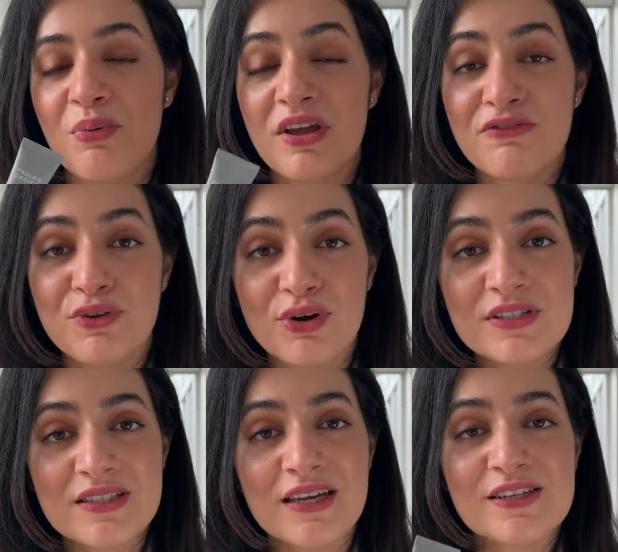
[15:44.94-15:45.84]
if your
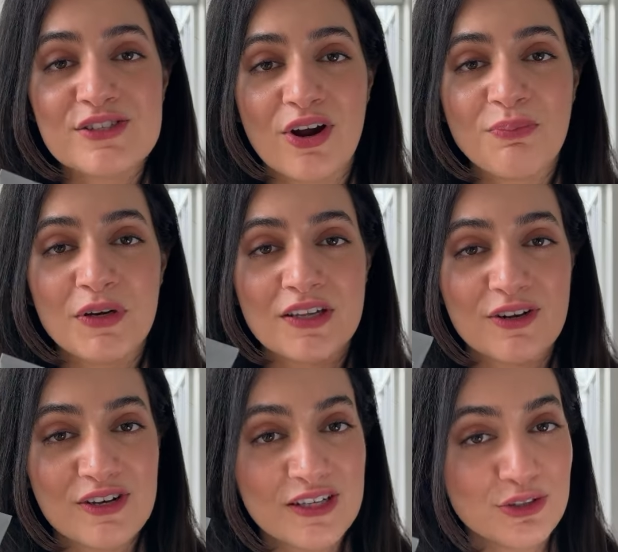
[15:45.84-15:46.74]
skin is not
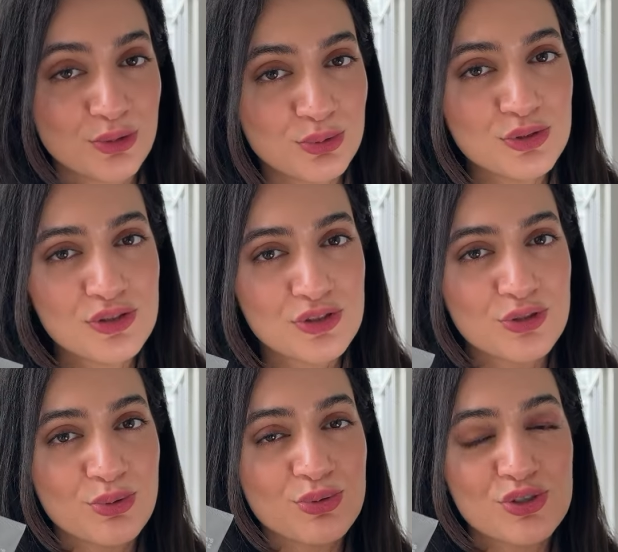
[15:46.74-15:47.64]
particularly used
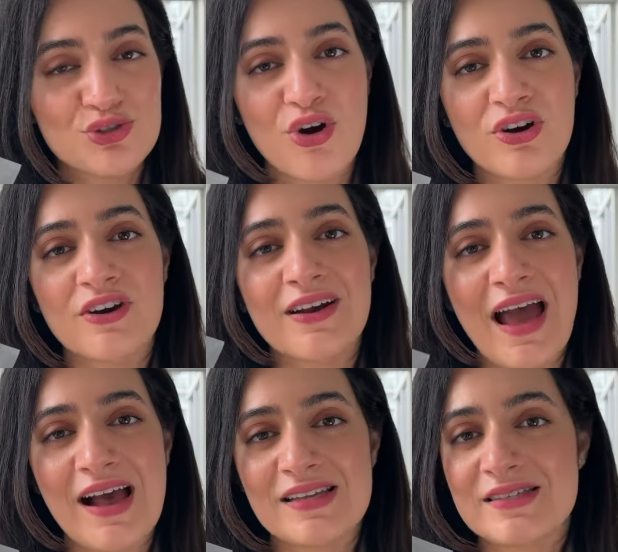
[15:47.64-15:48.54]
to stronger
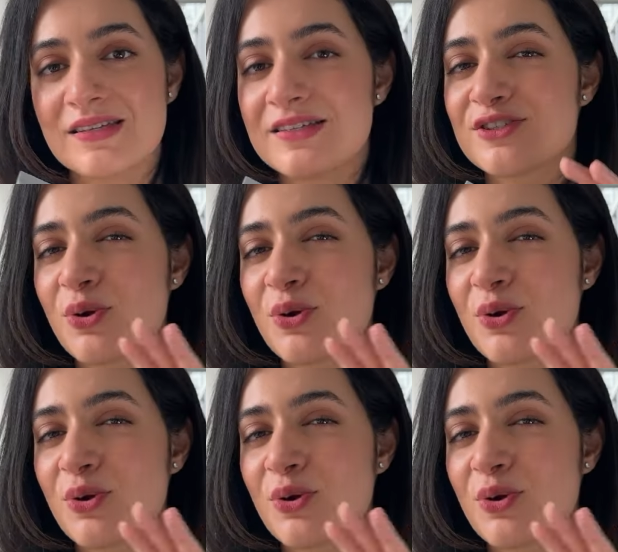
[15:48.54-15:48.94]
acids,